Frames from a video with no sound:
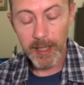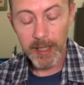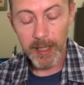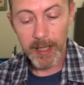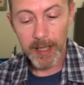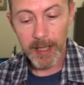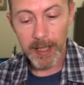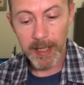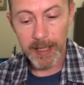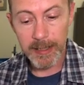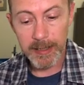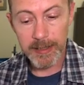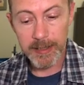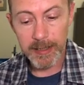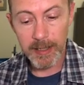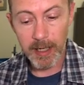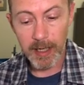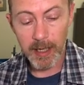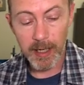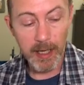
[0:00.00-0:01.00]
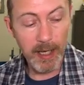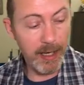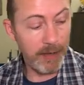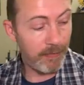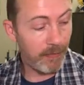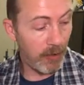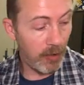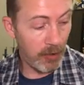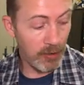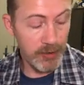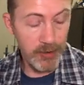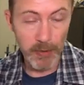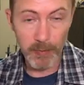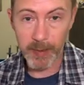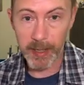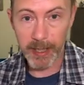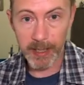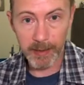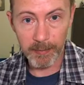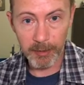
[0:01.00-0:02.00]
And I've also been
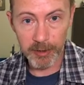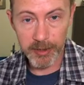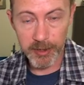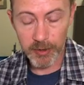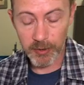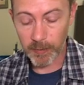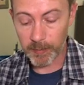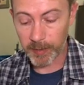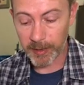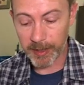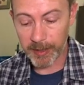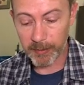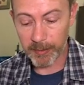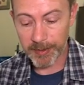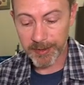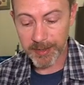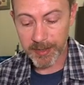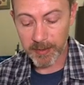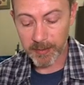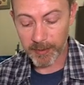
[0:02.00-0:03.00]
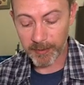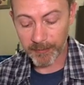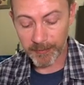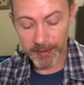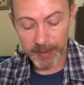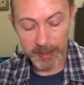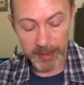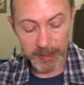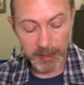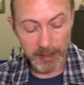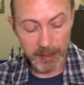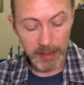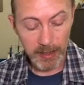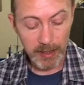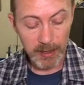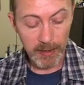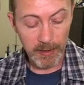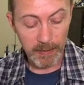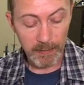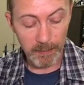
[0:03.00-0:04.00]
able to play with some of the
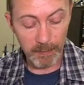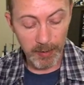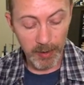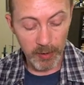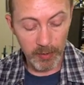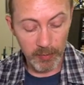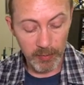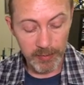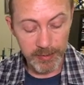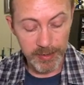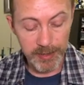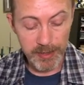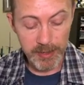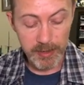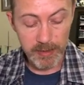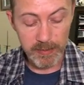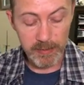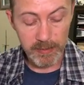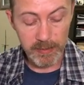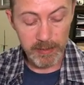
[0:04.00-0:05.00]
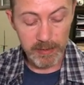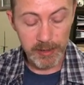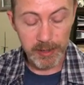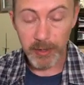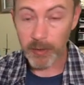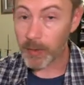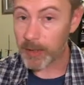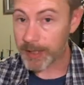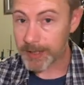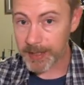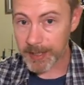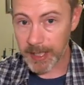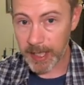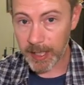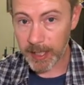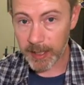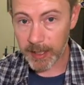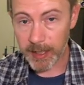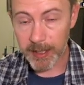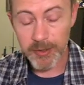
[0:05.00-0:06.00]
Bones
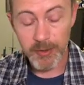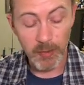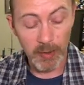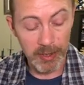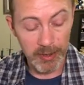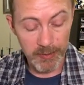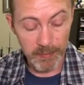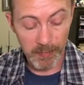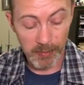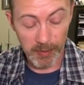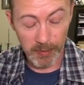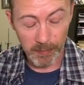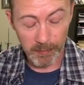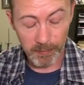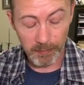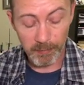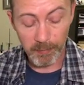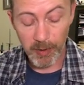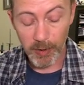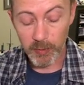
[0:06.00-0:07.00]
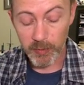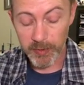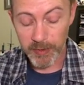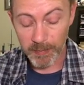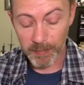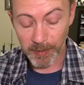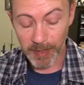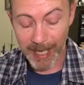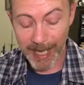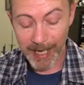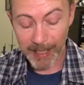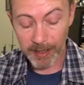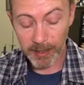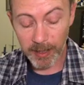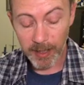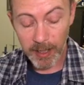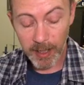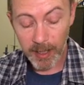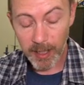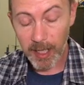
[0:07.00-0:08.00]
USA as well as Bones Black.
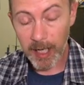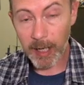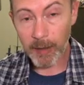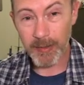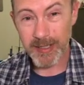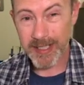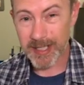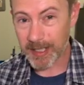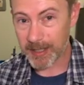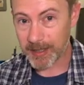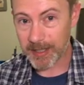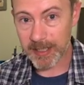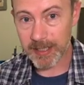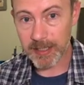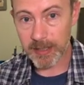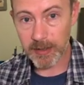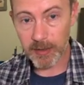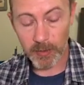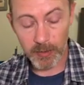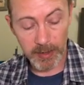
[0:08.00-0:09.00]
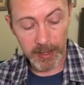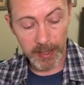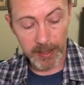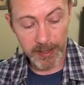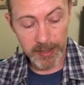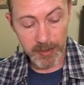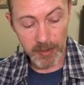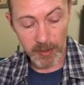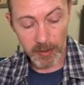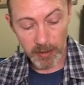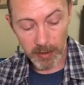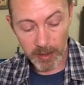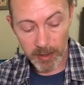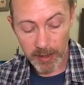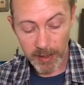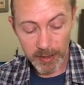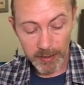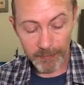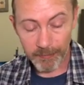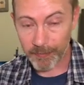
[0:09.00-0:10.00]
I would say this new Kickstarter,
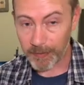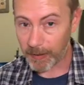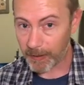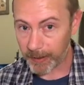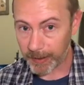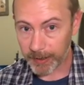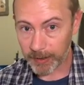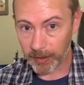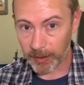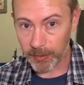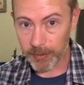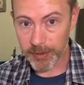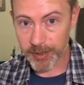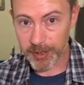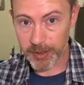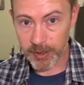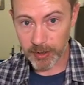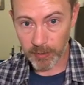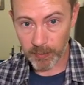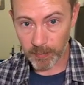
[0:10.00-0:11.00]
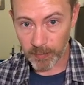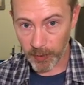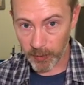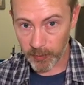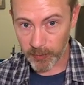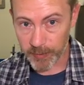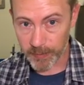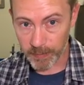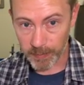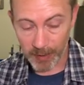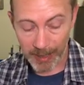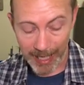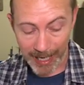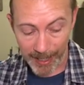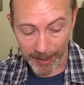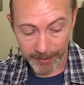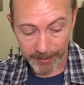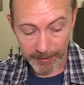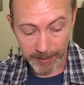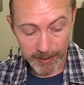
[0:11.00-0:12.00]
very close to Bones
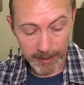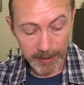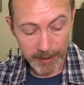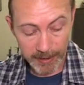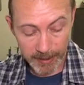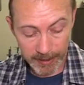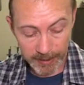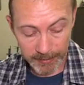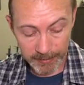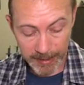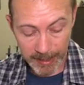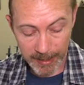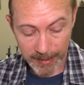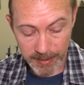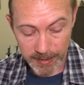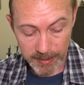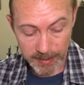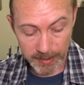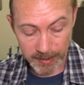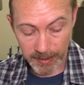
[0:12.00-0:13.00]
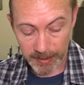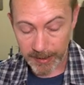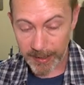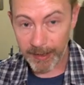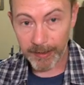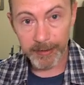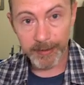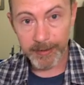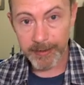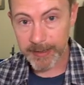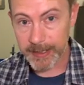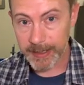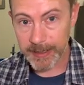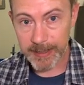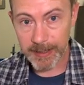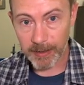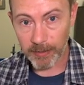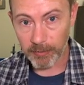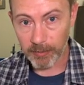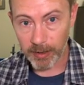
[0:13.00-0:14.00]
Black in that it held the
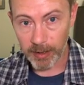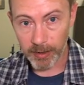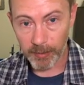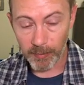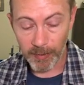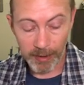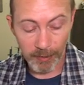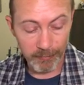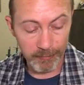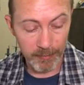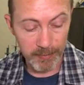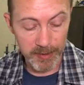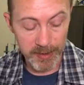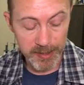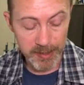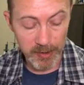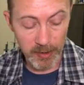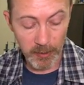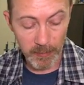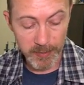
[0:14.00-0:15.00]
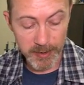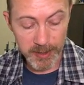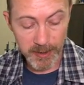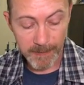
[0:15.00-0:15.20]
detail really well from the sculpt.